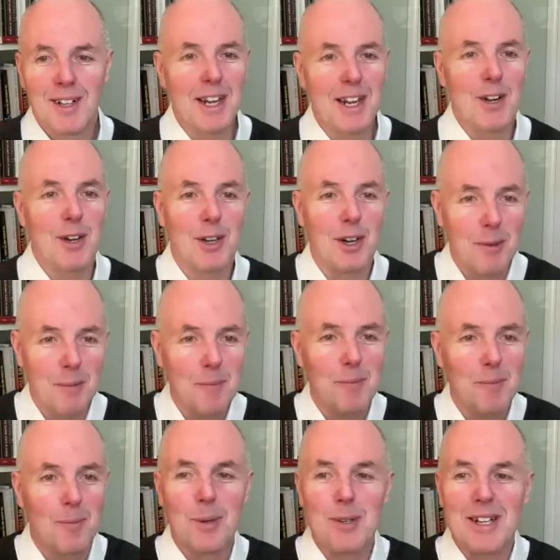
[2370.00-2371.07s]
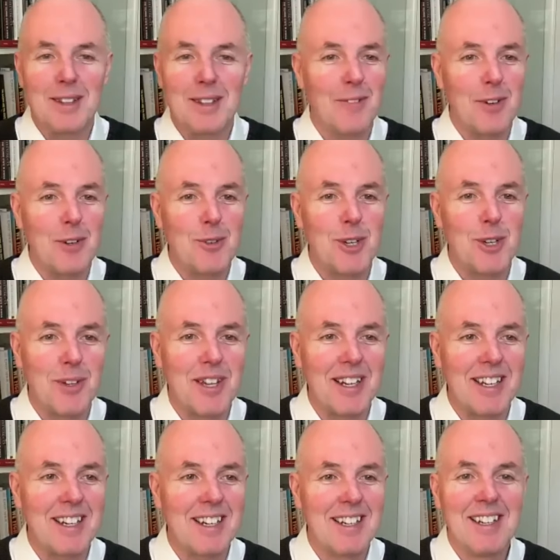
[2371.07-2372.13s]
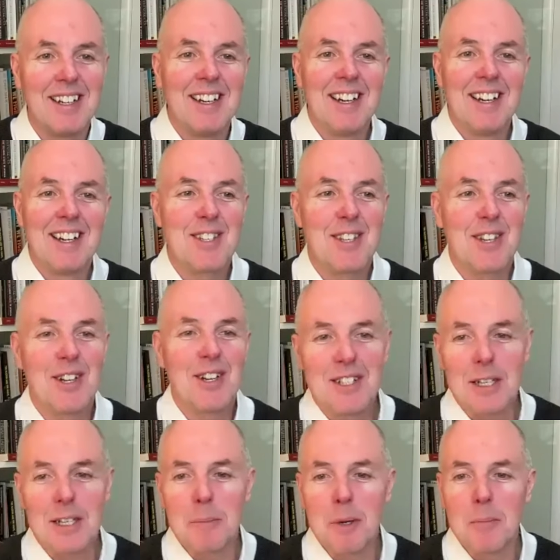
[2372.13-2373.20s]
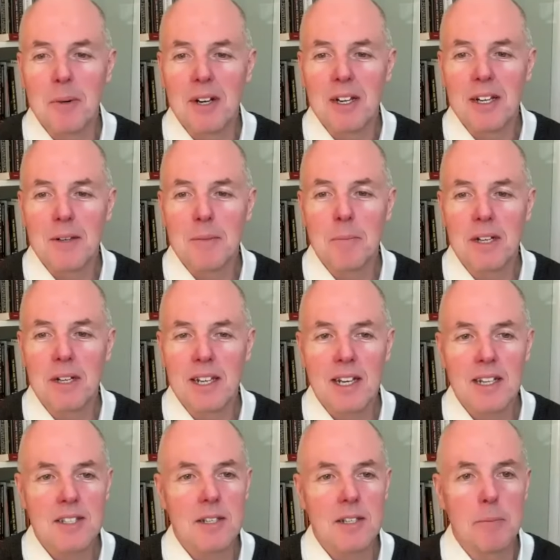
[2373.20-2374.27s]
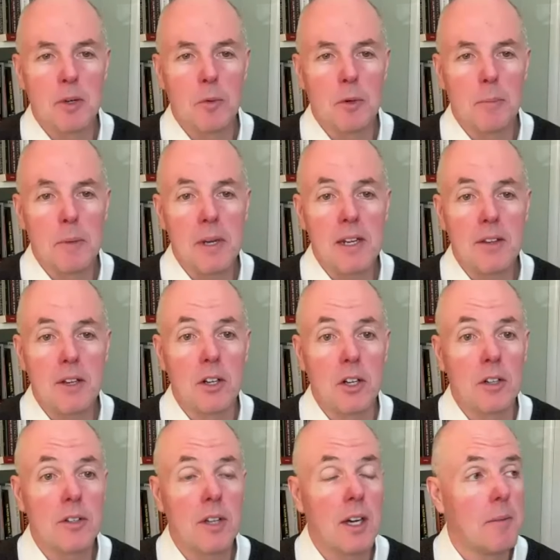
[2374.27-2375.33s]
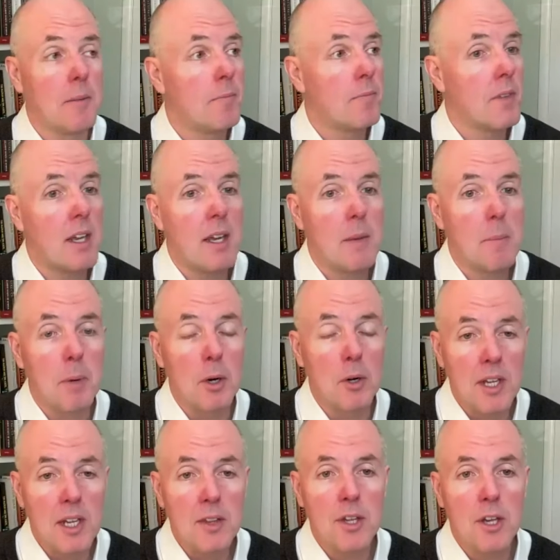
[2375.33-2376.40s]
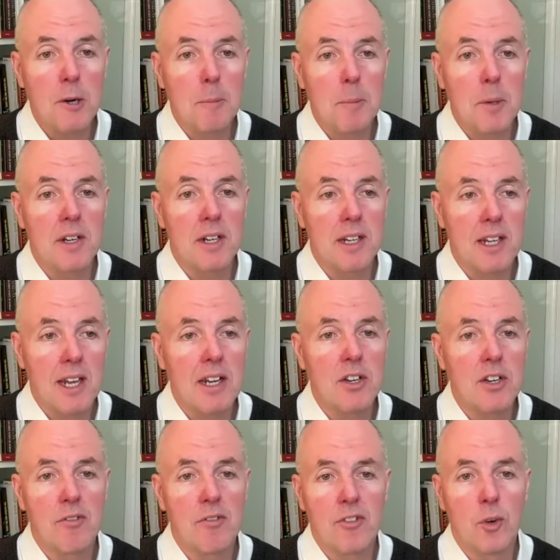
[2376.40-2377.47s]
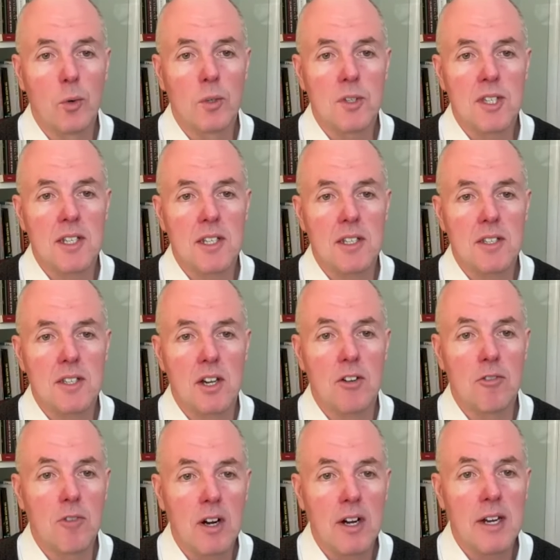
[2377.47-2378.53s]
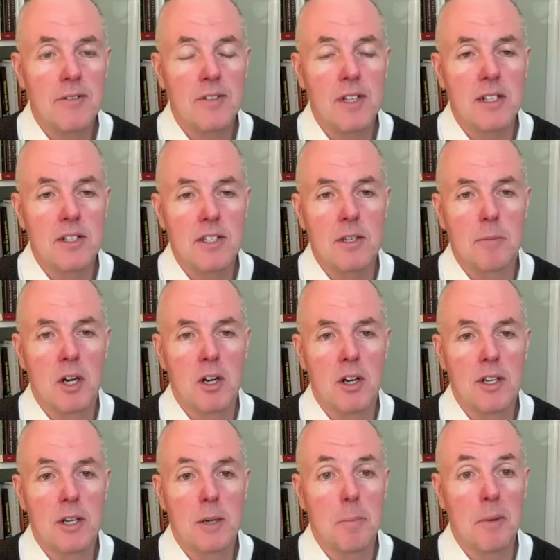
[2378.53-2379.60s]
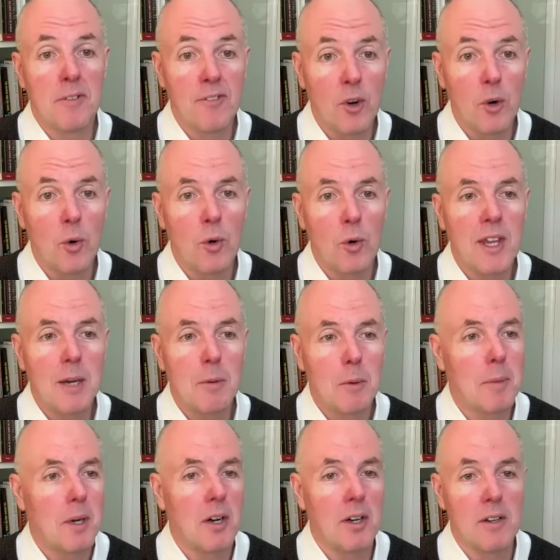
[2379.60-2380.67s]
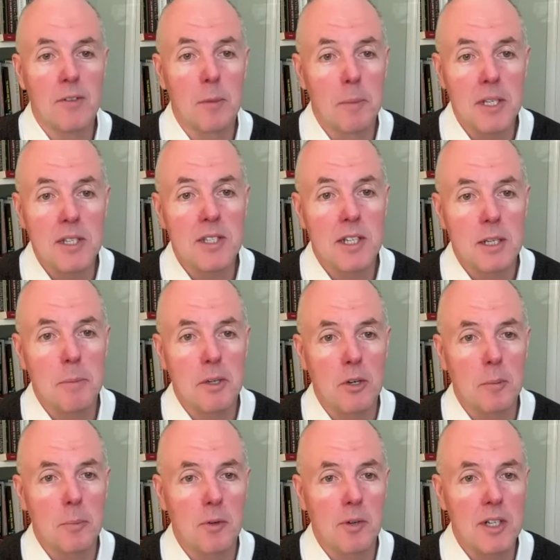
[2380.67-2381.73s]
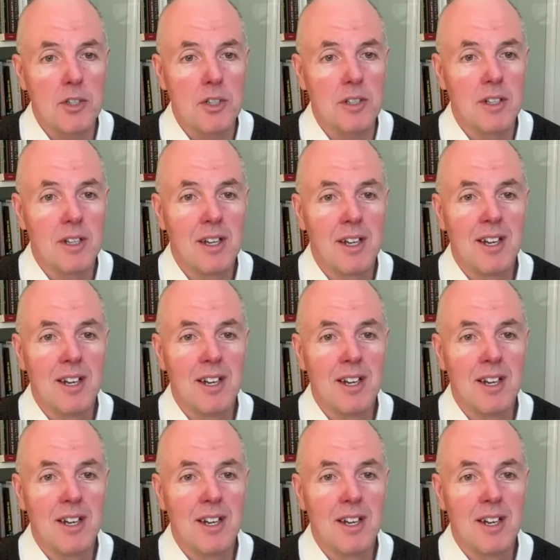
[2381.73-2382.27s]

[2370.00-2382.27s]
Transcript: again, I can't predict the future with any certainty, but my my guesstimate would be that look, um, both Ethiopian and Kenyan forces arrived in Somalia before they were part of the peacekeeping operation.